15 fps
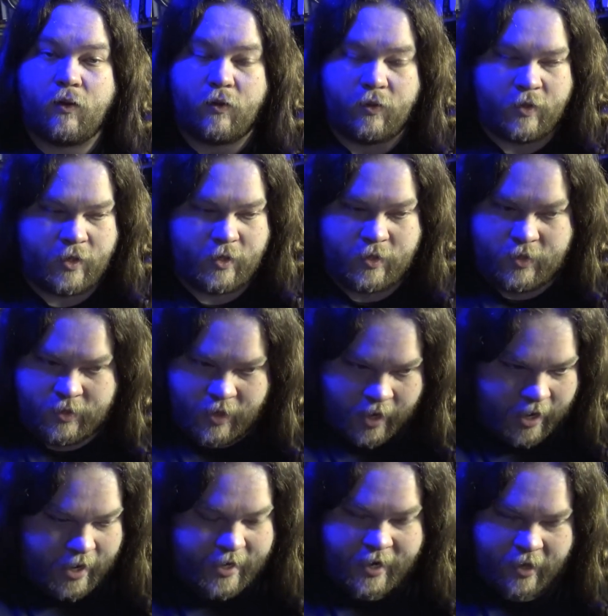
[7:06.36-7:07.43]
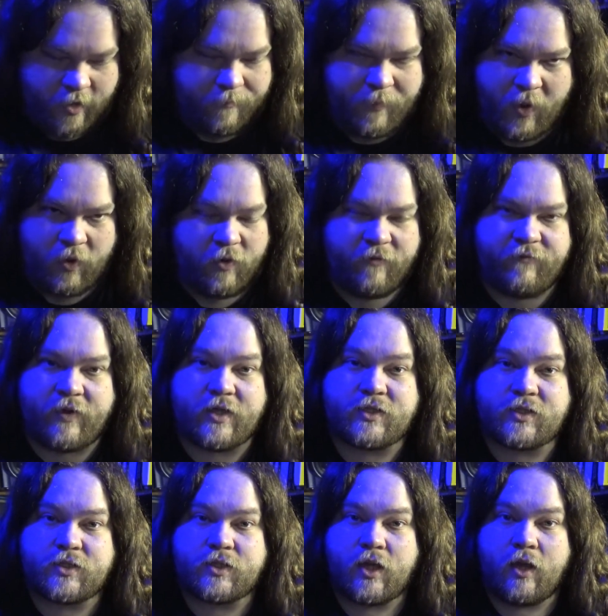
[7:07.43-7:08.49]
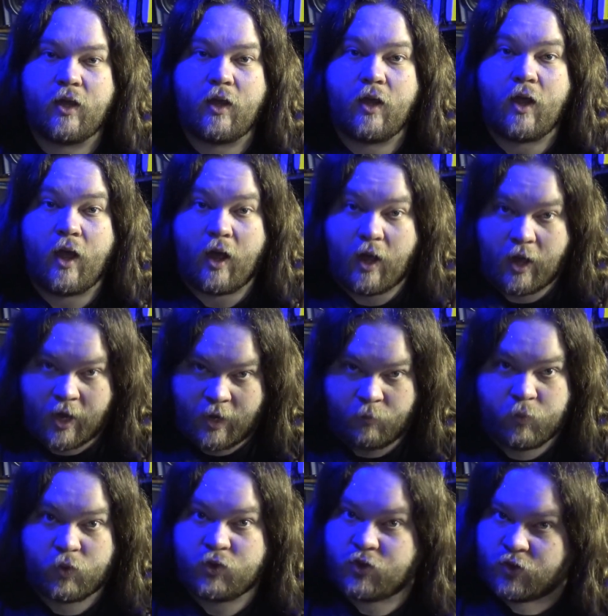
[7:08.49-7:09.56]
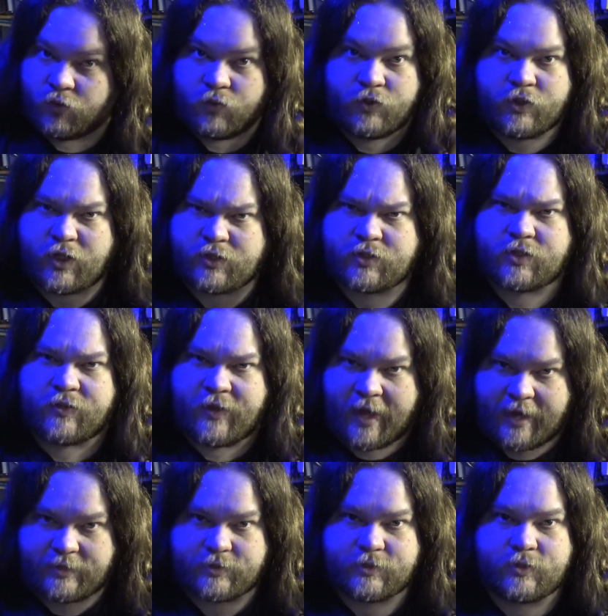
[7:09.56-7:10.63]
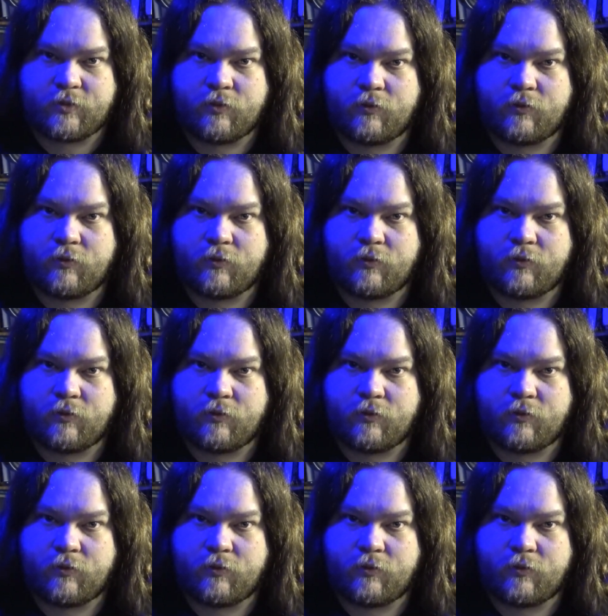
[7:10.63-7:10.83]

then God help all of us, I will do just that.